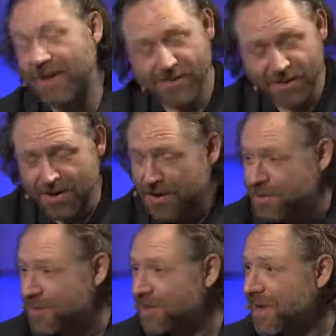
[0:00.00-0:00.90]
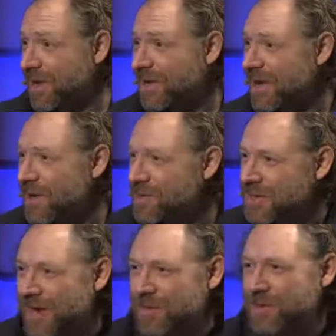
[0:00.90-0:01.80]
It's an honor to be here
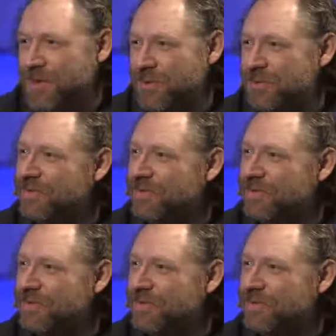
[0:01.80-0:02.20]
today with you,